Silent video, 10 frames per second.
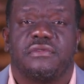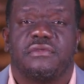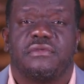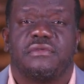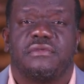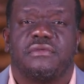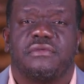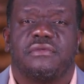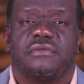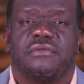
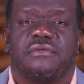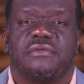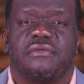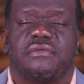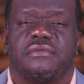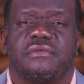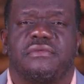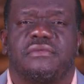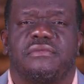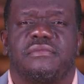
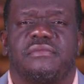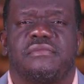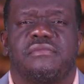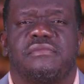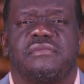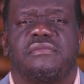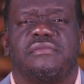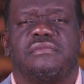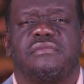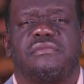
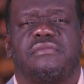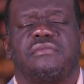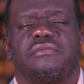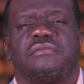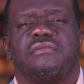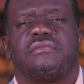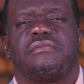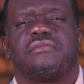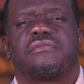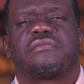
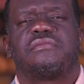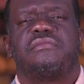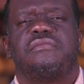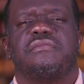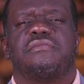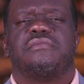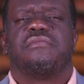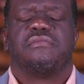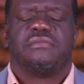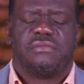
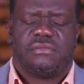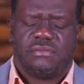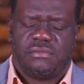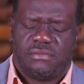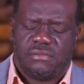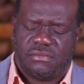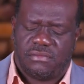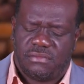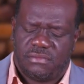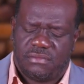
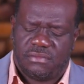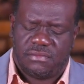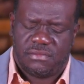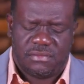(silence)